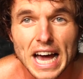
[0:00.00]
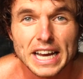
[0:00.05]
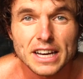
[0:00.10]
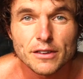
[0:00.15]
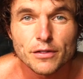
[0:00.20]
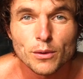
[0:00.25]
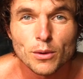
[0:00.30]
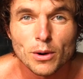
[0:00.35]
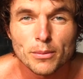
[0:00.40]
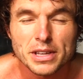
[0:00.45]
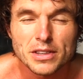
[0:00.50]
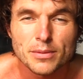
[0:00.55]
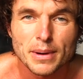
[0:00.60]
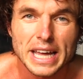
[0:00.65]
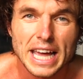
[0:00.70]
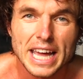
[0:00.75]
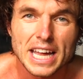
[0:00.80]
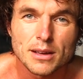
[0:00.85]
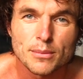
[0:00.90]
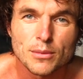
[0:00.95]
And if you want me to
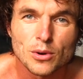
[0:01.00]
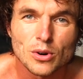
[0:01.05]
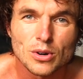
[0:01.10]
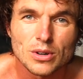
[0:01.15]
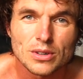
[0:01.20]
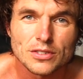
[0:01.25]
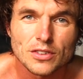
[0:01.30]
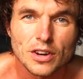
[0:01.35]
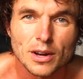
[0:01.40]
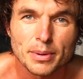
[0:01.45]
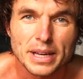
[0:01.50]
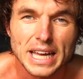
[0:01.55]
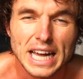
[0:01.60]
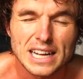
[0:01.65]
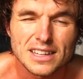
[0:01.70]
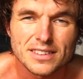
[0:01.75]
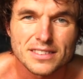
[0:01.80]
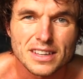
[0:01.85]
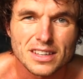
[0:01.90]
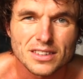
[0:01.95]
make any more type of
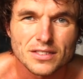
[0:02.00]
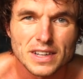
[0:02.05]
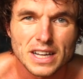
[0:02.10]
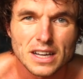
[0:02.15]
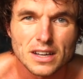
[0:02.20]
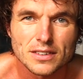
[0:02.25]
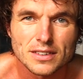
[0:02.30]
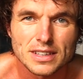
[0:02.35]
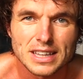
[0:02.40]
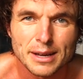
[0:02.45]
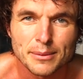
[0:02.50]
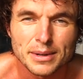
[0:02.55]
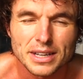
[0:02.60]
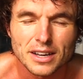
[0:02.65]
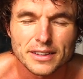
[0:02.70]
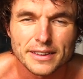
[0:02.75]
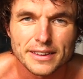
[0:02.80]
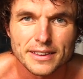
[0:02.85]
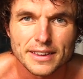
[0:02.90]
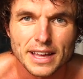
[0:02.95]
calisthenics videos, let me
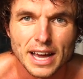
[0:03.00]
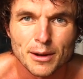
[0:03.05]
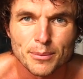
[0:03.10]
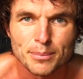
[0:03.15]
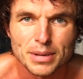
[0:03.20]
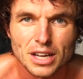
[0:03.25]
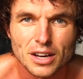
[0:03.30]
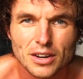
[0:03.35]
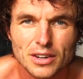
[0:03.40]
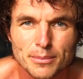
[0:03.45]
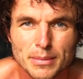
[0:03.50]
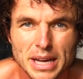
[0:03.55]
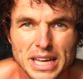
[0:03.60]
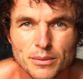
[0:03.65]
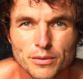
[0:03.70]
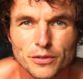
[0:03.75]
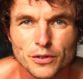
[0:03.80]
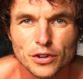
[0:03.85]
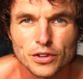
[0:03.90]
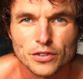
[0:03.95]
down down below and I'll make
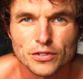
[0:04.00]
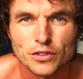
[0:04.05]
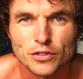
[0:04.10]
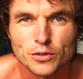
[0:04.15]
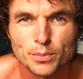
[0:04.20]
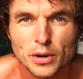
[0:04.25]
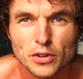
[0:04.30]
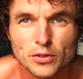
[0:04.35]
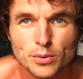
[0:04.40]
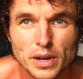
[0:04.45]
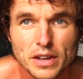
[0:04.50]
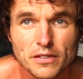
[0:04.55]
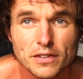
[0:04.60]
them for you as soon as possible.